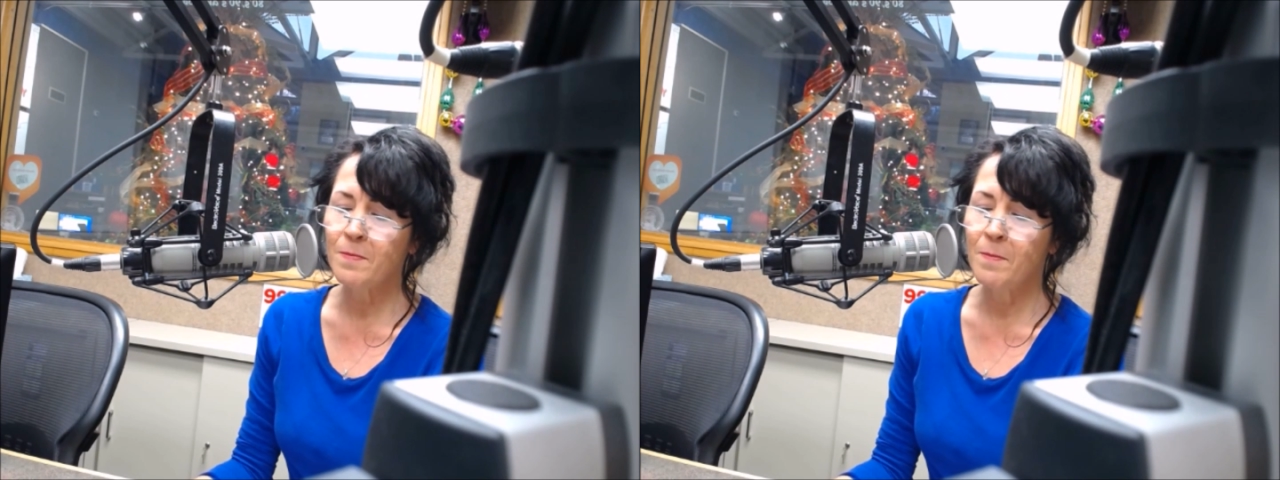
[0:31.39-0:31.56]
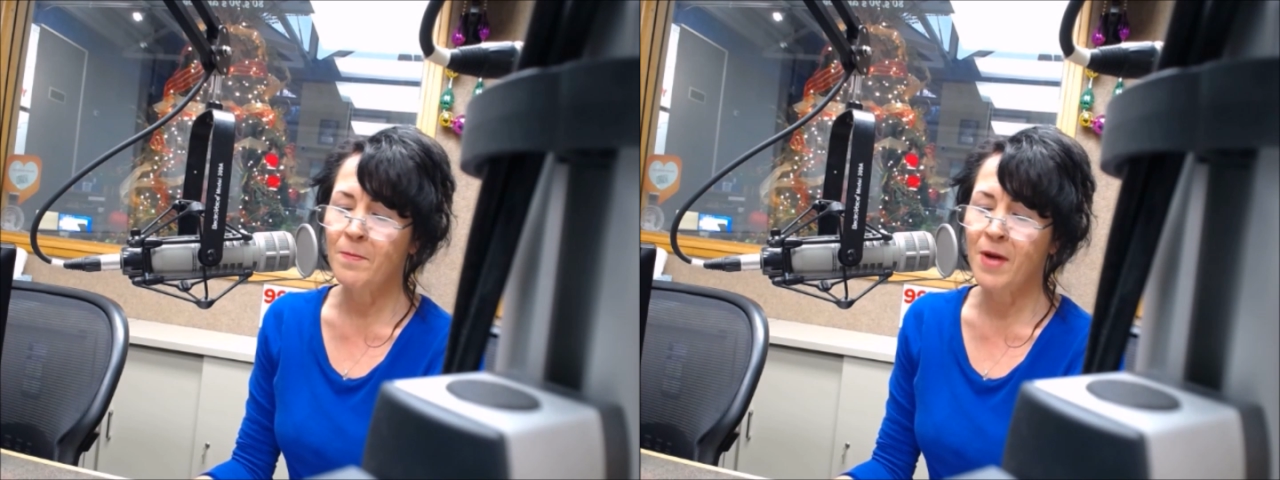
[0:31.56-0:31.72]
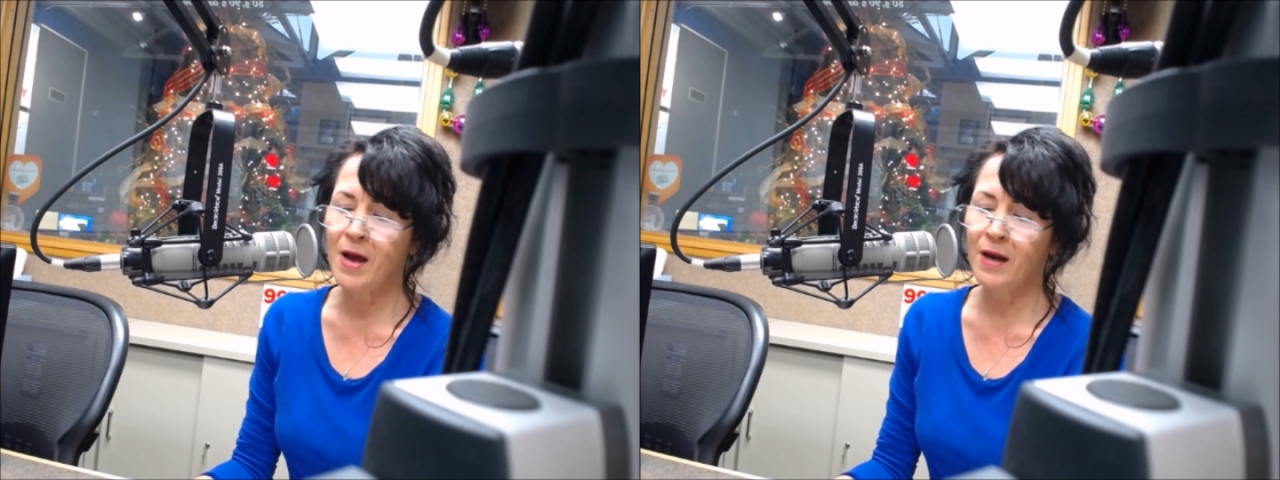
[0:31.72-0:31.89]

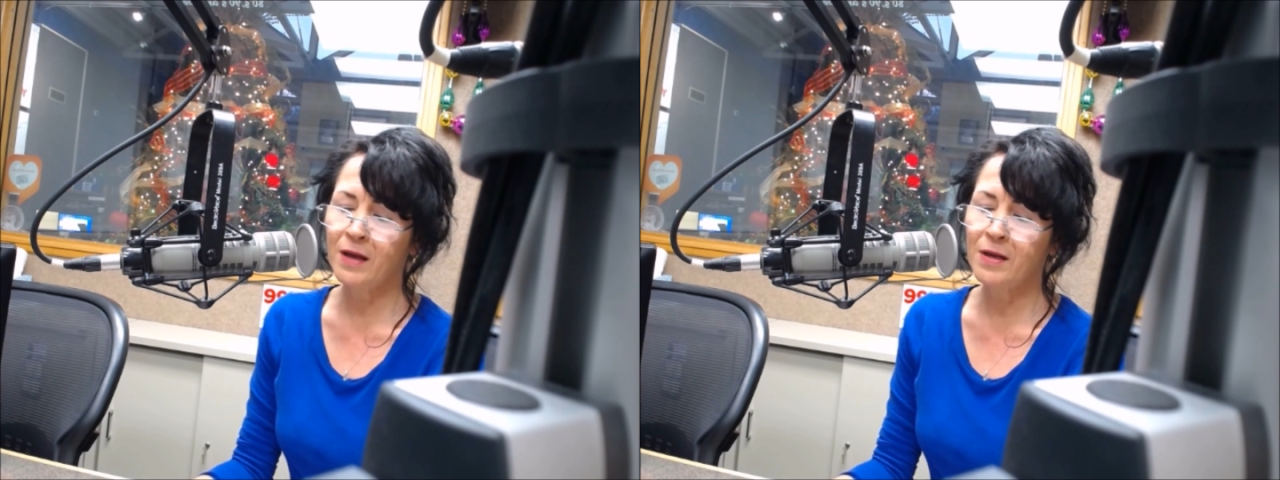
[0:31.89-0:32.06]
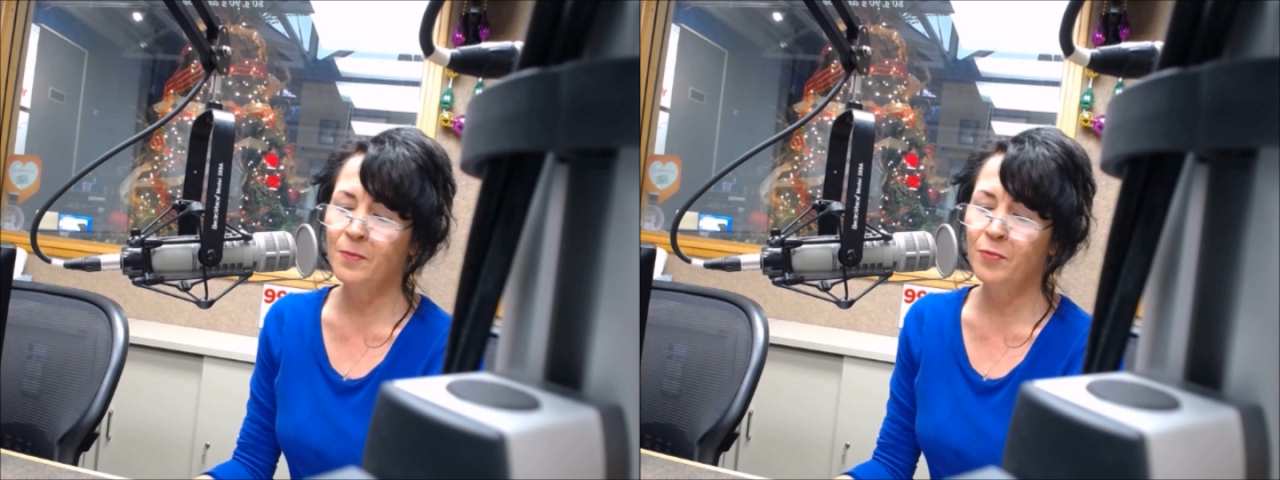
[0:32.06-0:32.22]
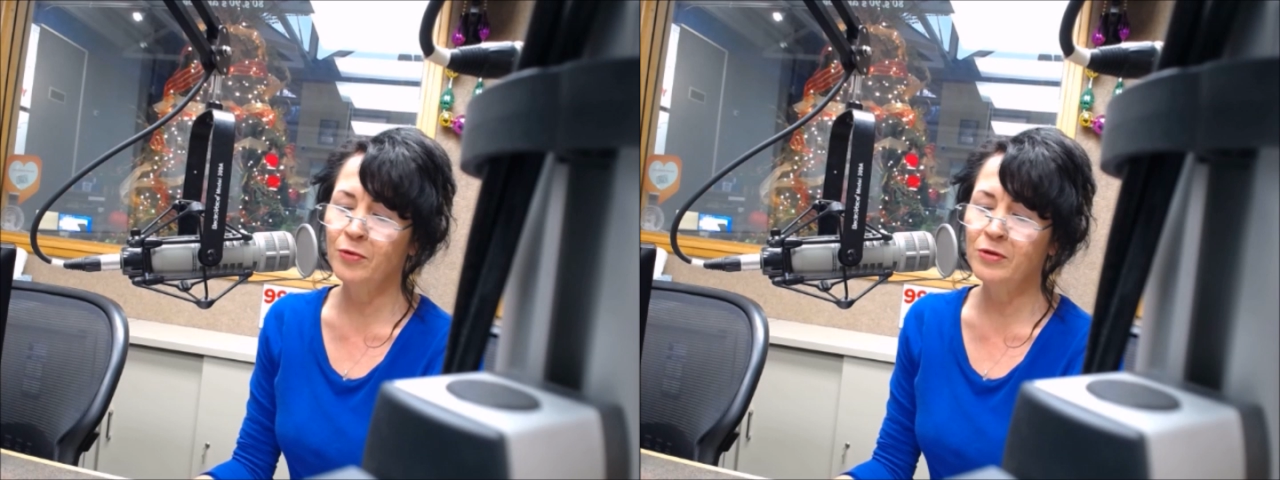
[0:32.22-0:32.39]

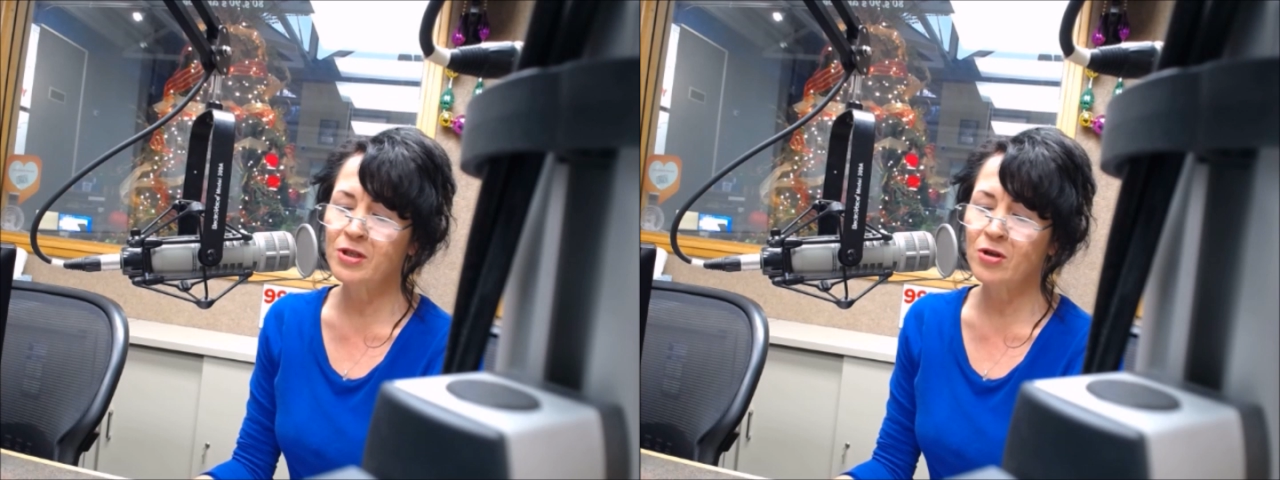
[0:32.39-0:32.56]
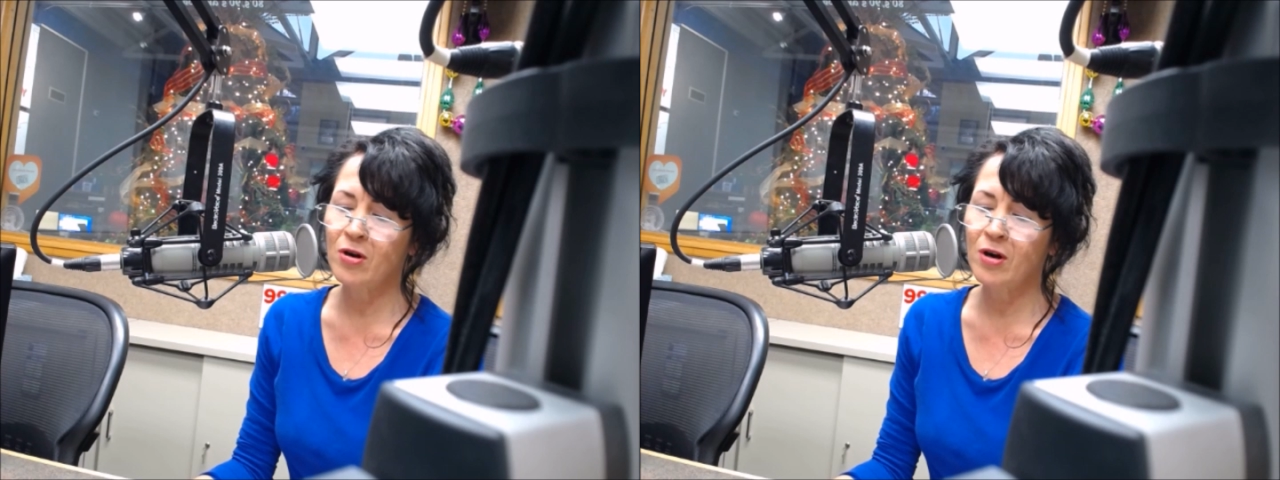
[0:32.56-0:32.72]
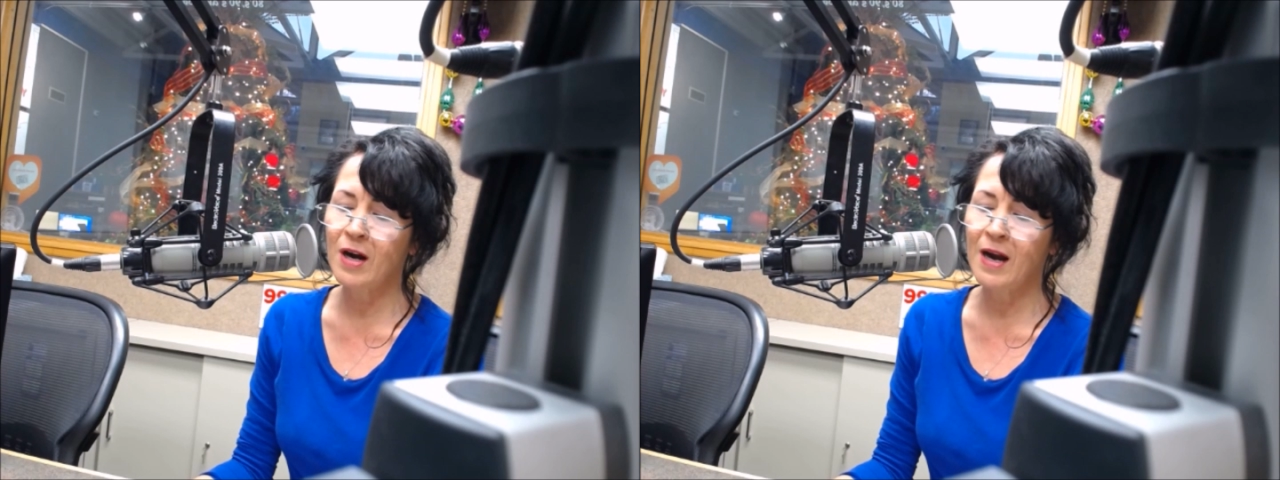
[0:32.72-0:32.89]
Monica
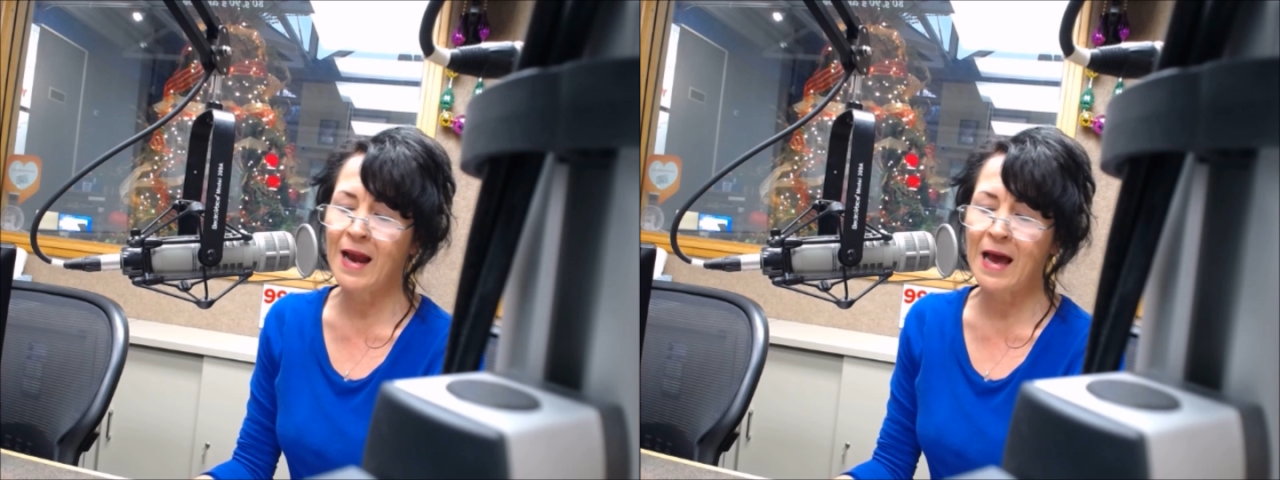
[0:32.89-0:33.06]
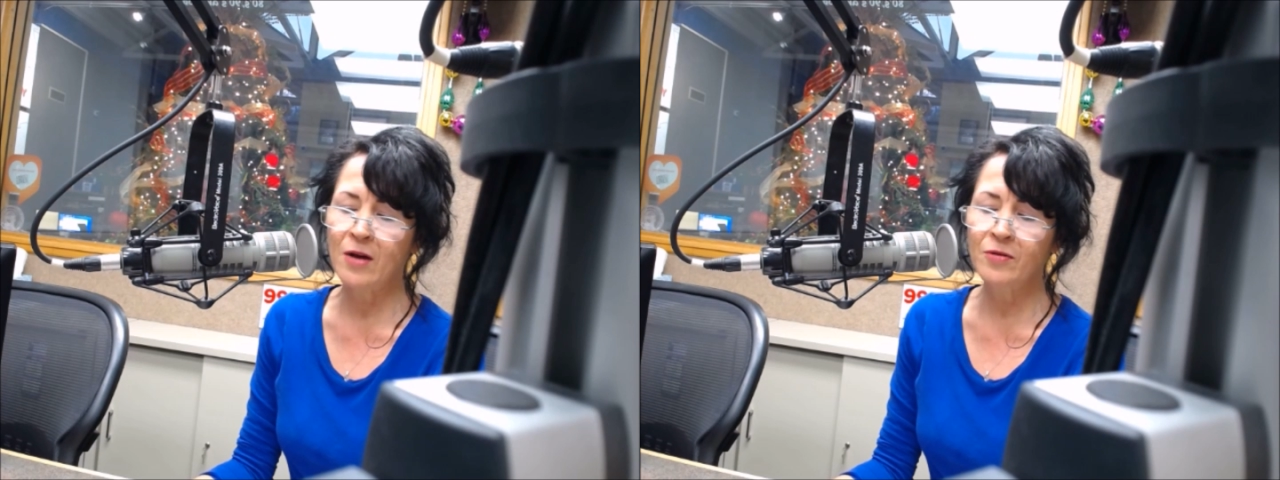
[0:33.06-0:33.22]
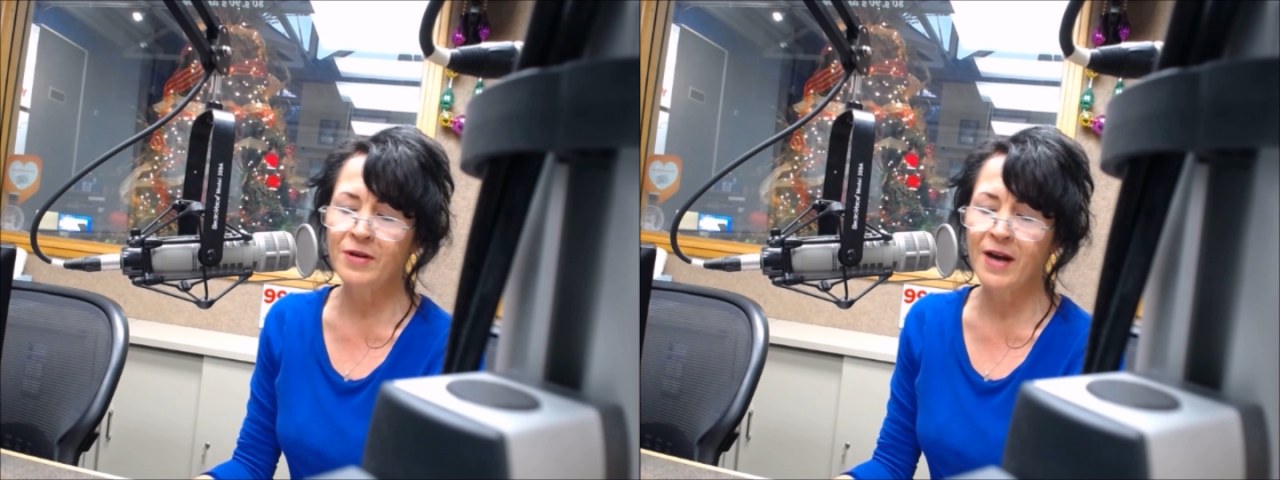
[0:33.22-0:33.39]
Broussard
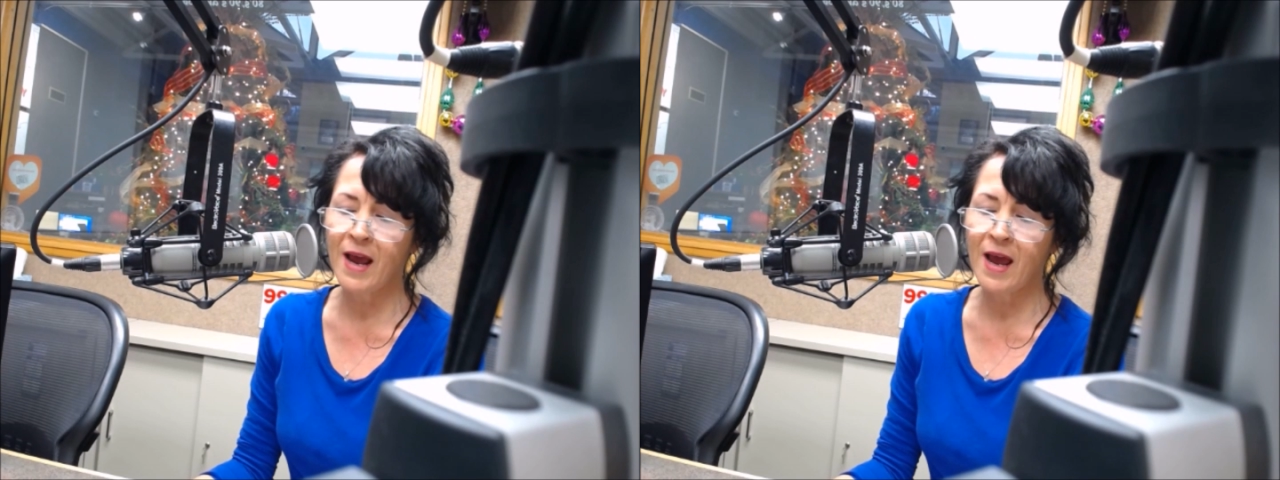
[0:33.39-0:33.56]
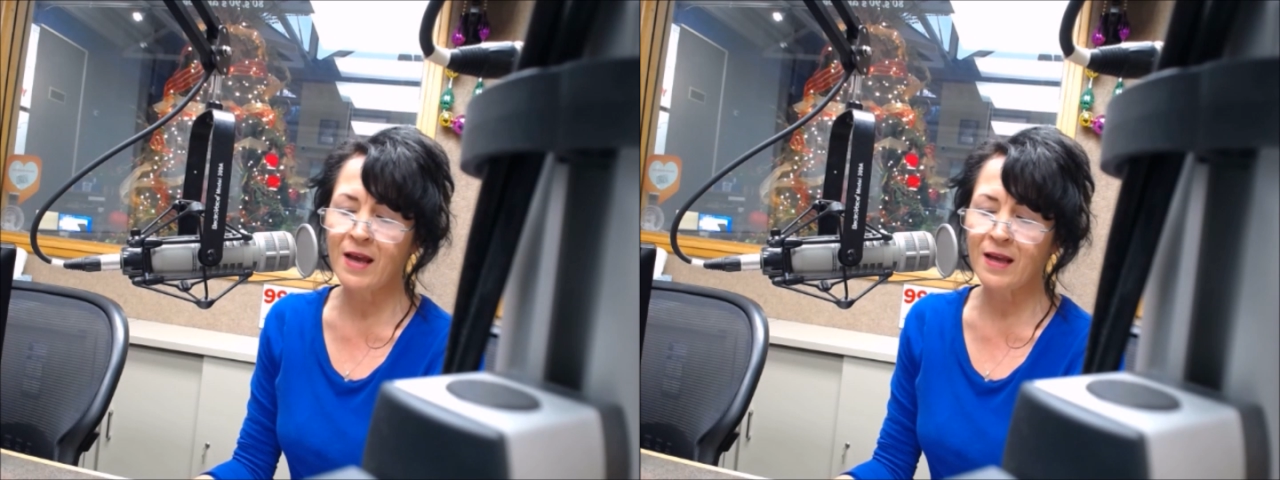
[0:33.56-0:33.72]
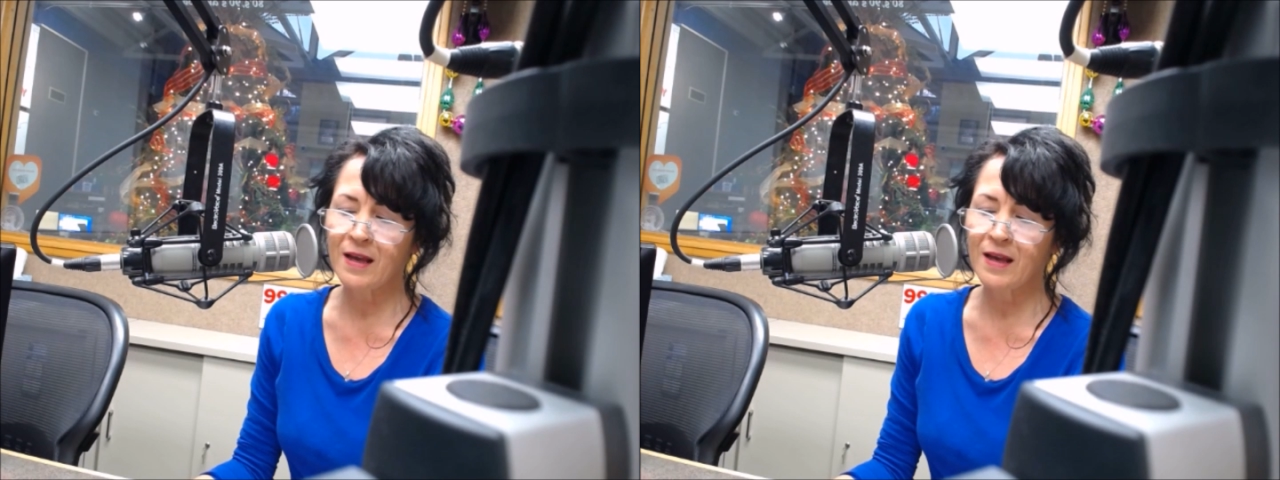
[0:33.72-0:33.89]
Loudneck,